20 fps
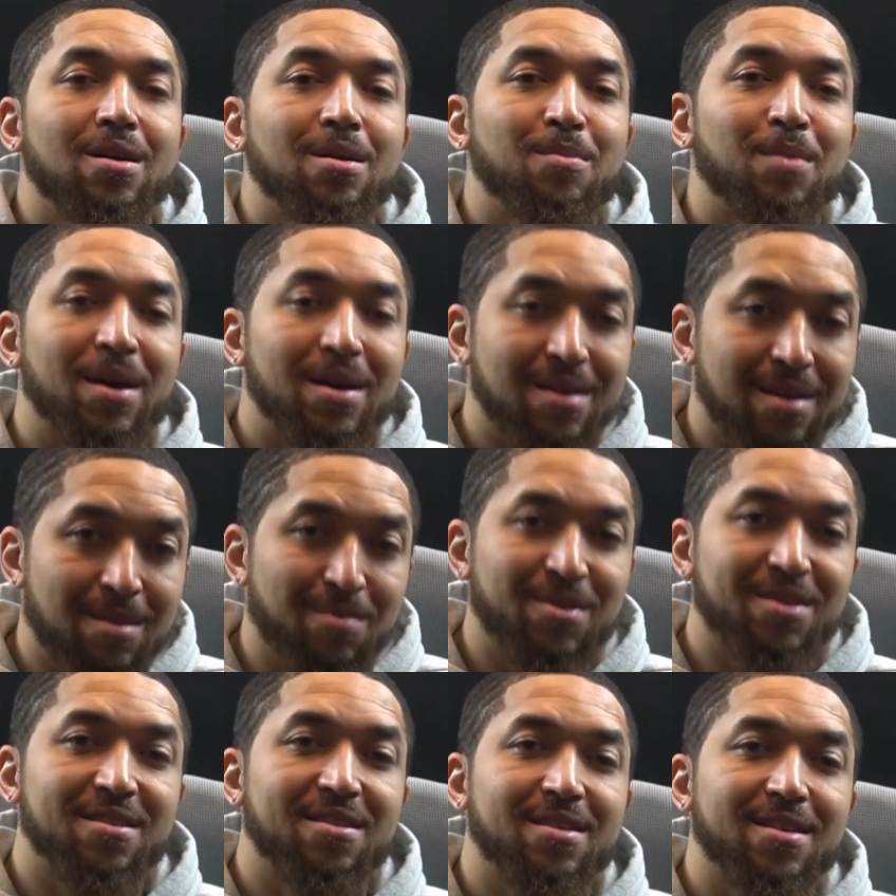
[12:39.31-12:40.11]
My
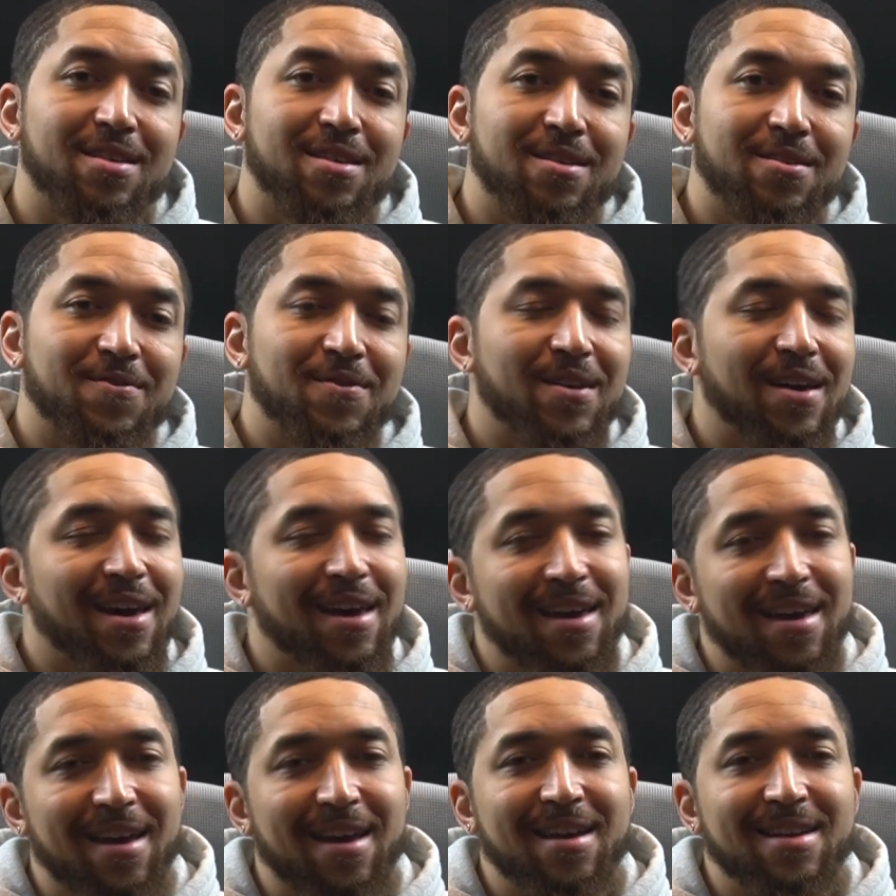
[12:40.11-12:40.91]
name is Dev,
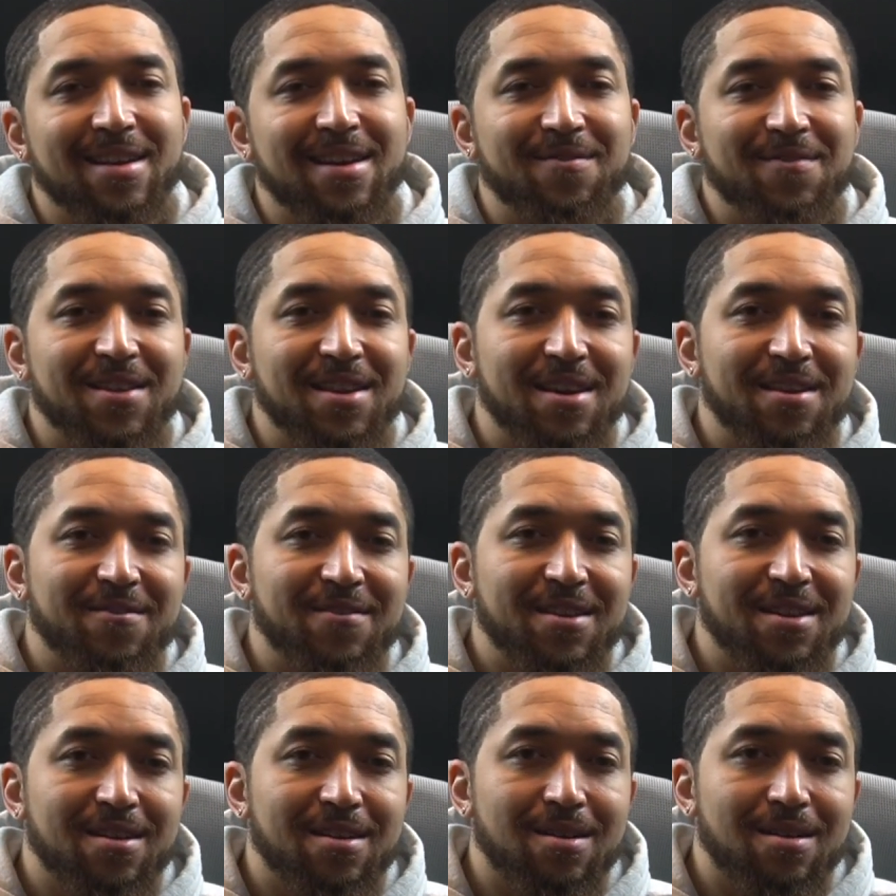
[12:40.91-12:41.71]
aka Debbie
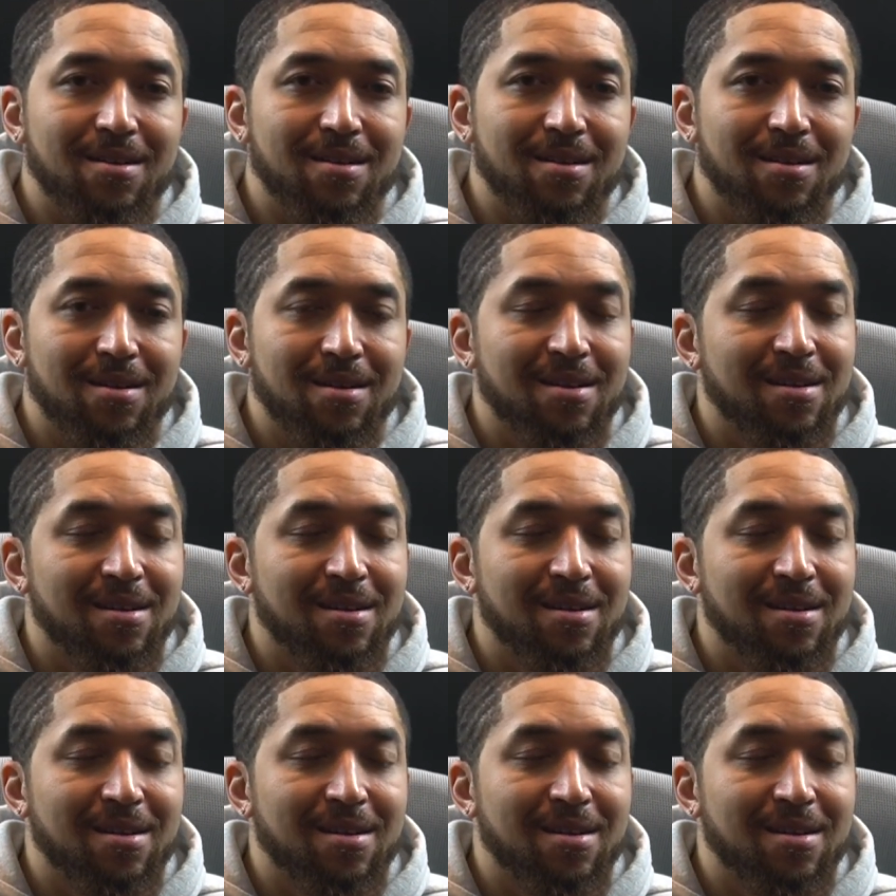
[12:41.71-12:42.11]
Debonair.